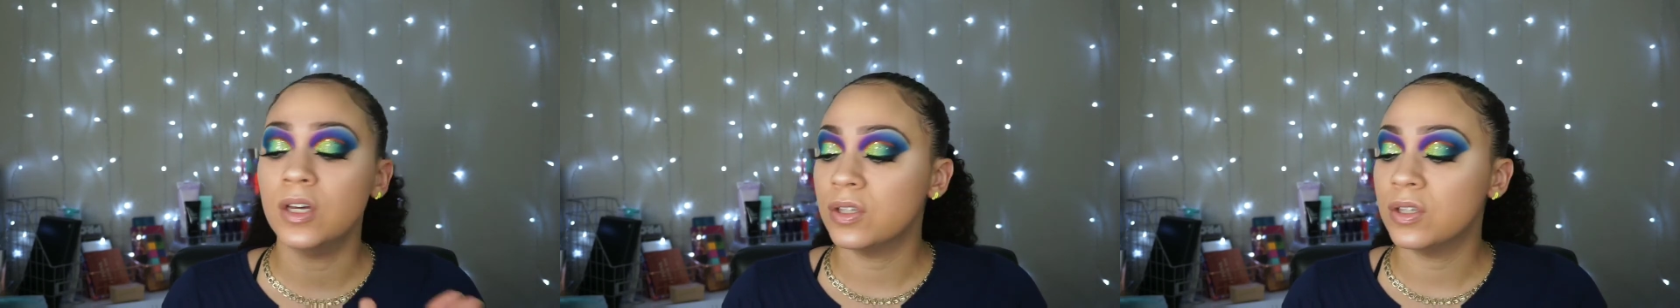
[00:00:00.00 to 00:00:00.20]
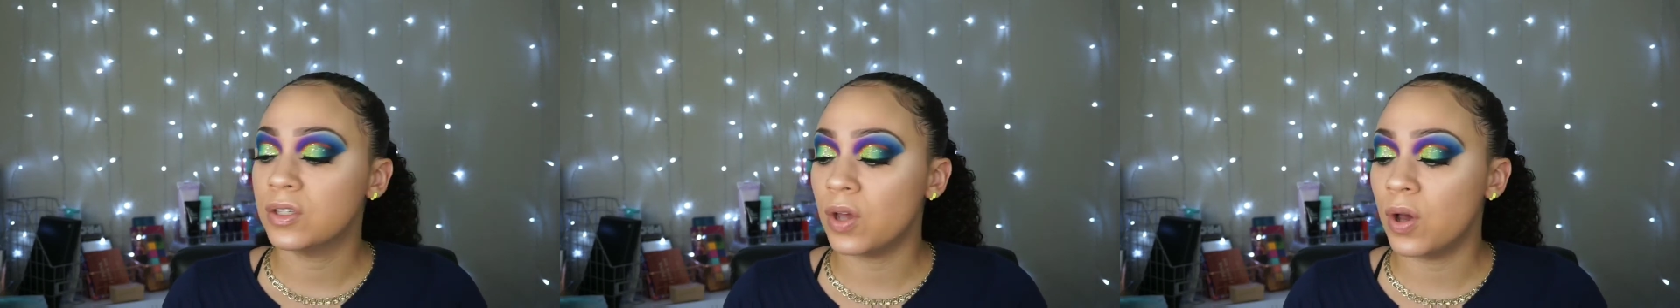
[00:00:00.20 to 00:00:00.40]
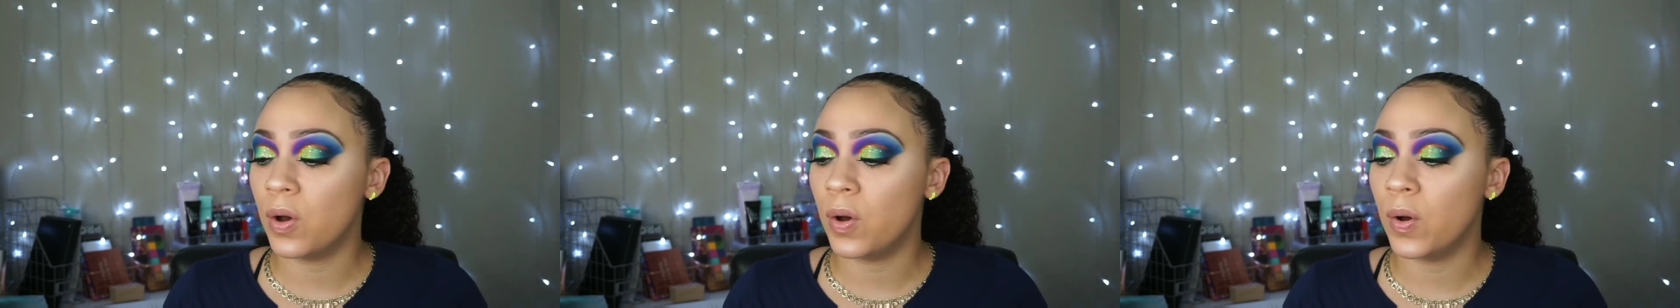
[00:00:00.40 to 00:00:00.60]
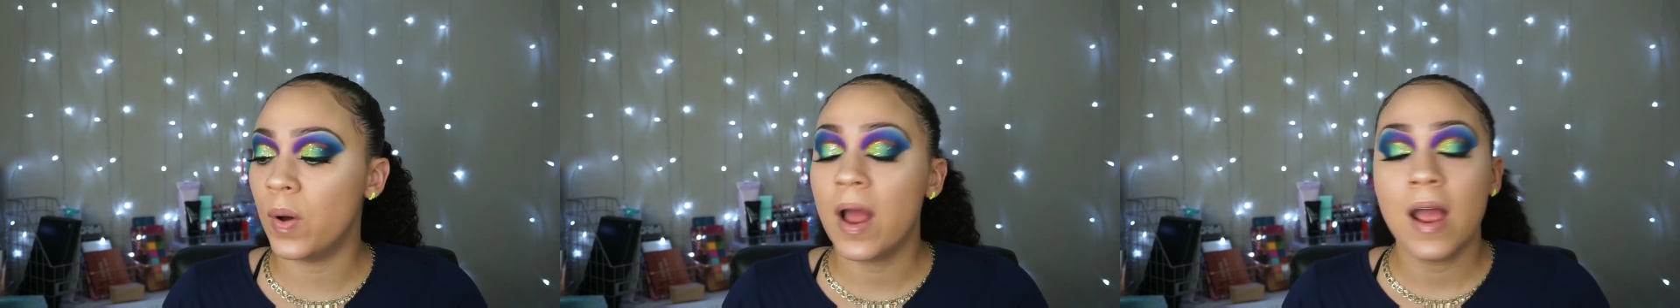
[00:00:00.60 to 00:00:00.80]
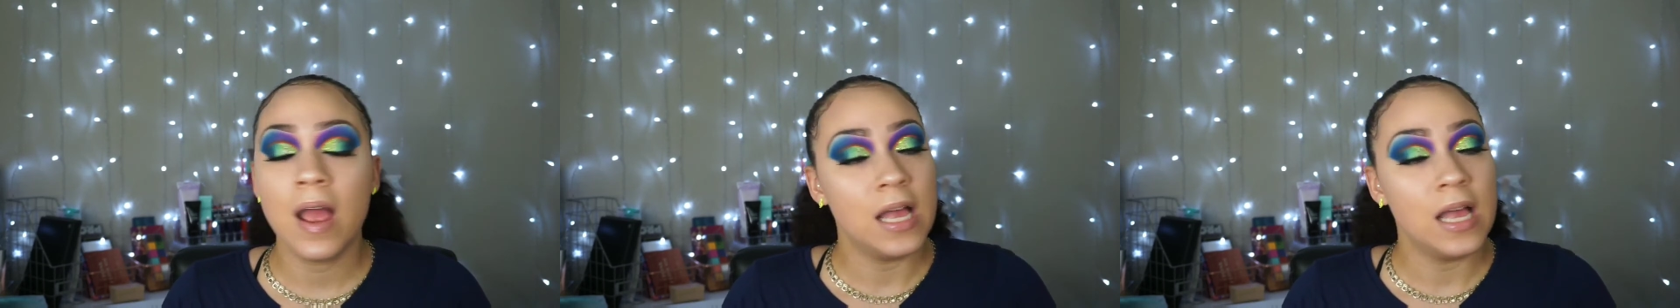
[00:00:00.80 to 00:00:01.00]

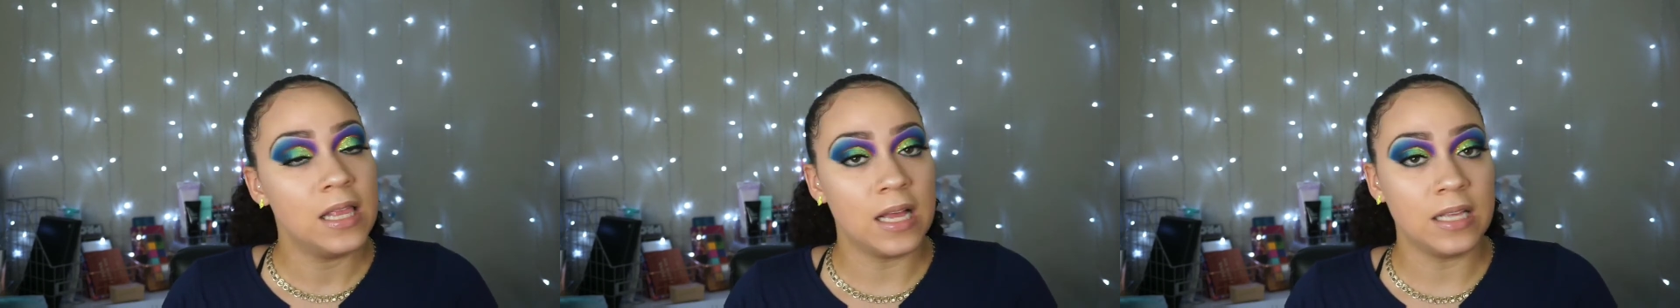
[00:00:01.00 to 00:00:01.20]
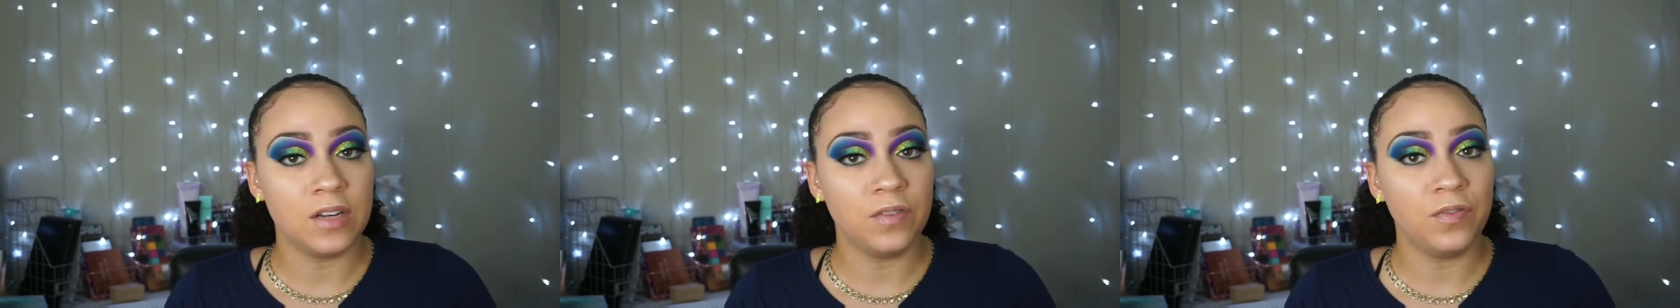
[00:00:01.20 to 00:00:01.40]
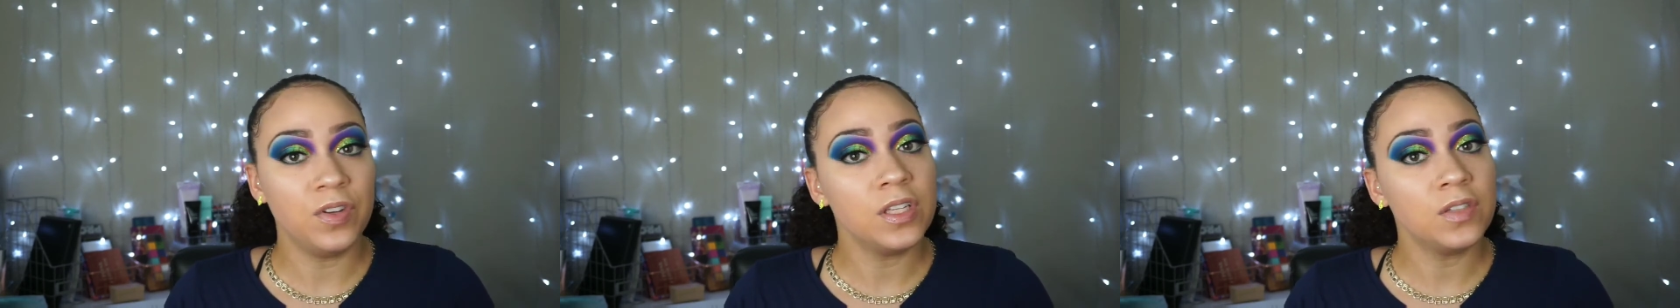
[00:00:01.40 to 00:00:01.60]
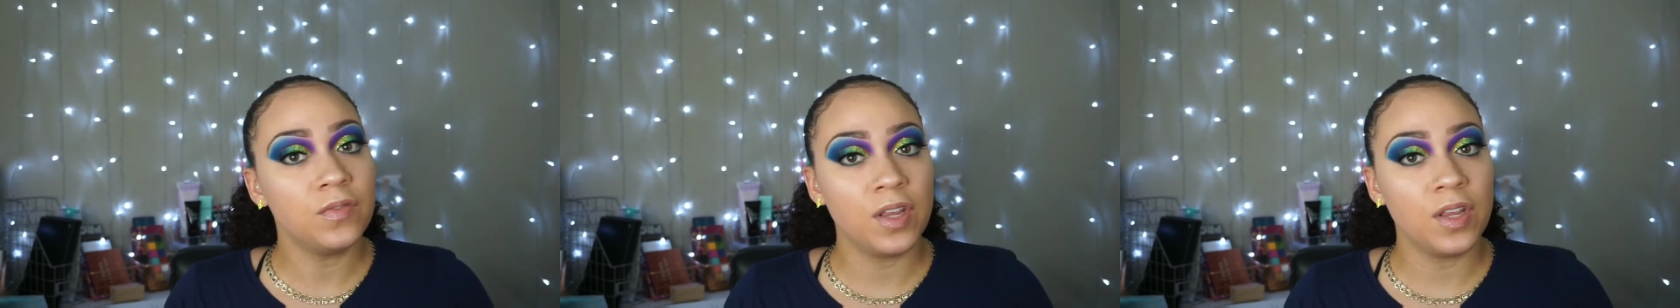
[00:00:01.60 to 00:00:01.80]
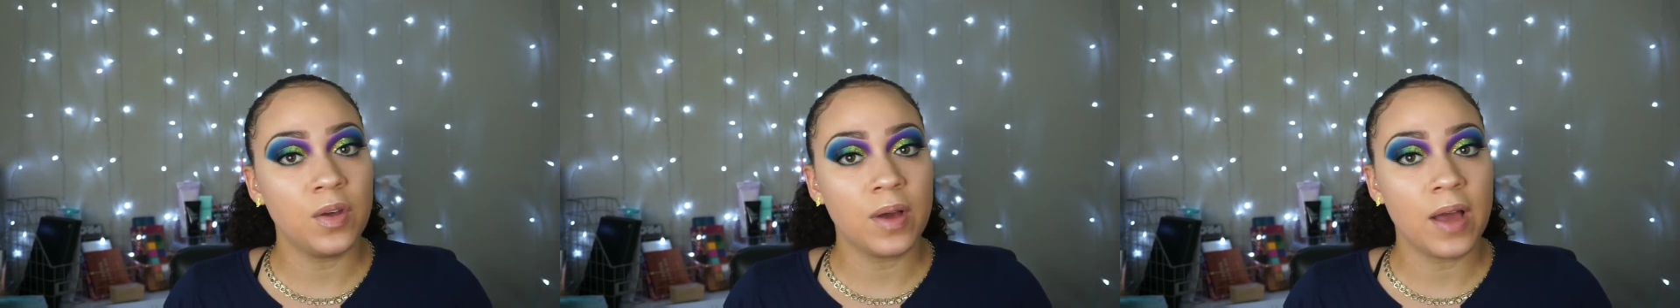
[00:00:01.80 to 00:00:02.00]
So that's it for this
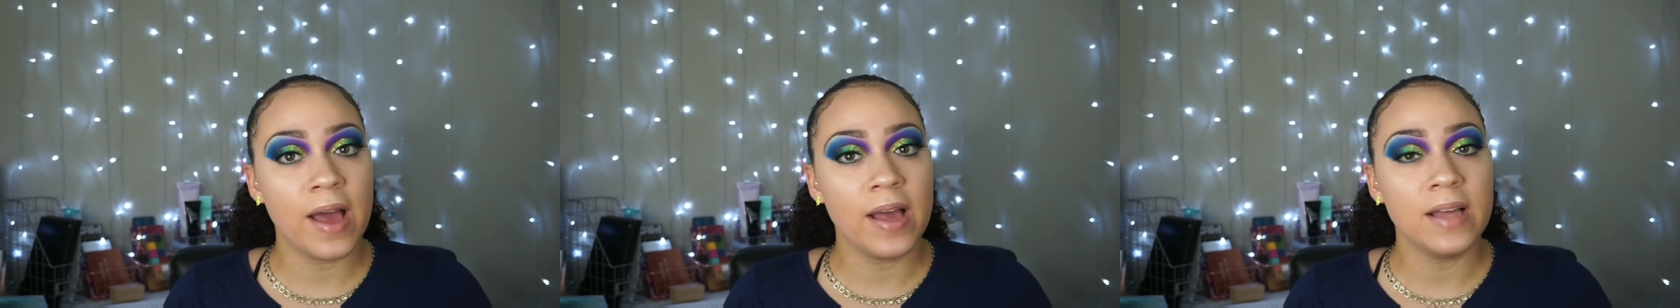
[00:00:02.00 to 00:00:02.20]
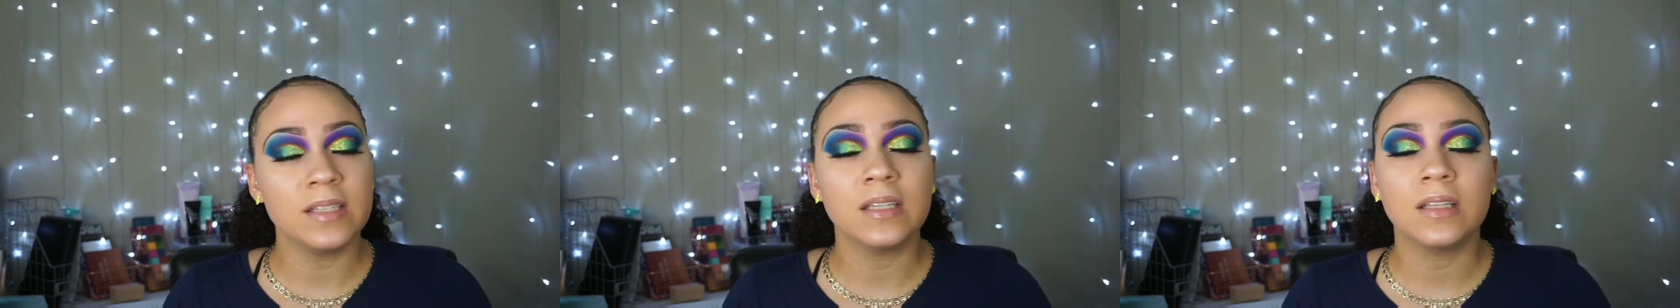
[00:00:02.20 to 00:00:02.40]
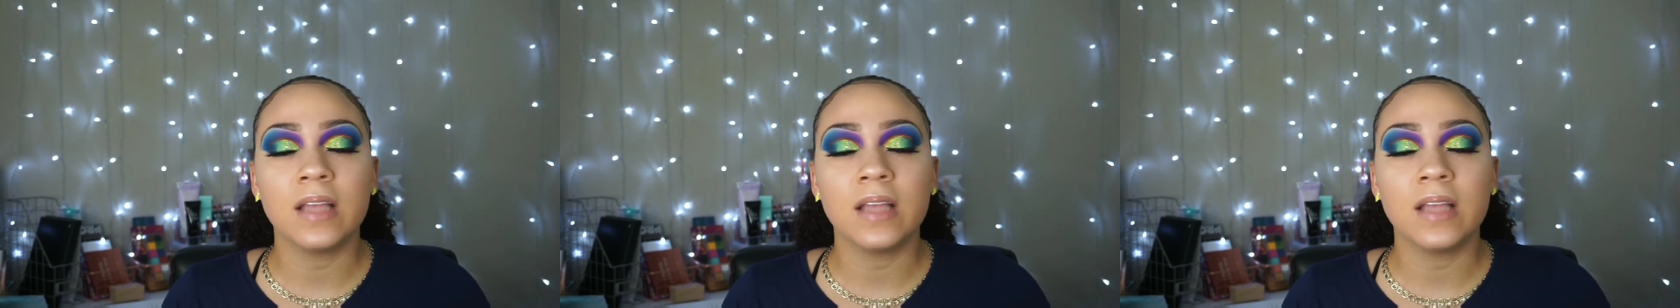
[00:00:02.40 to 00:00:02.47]
video, guys.